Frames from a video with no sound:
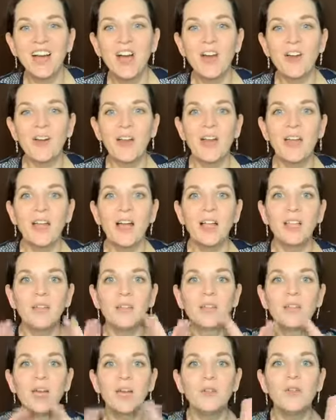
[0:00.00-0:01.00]
All right. I
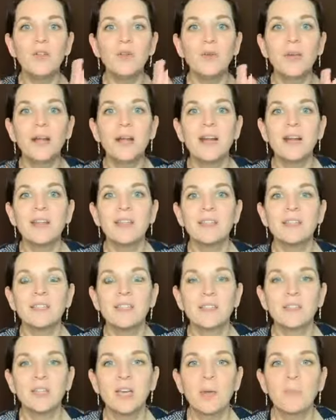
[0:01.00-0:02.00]
love you
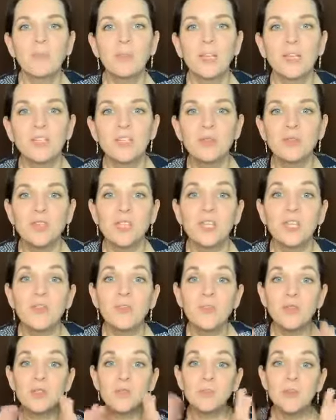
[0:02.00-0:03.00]
guys. God bless you. Thank
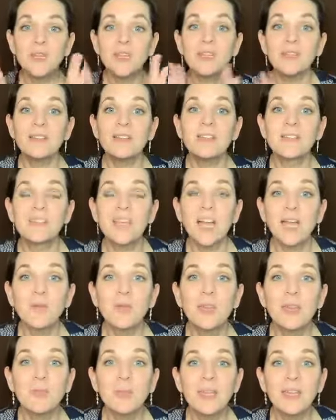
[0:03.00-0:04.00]
you for spending this
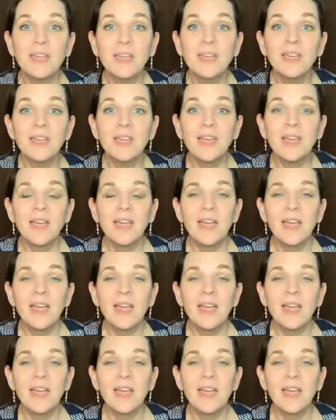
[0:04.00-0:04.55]
time with me.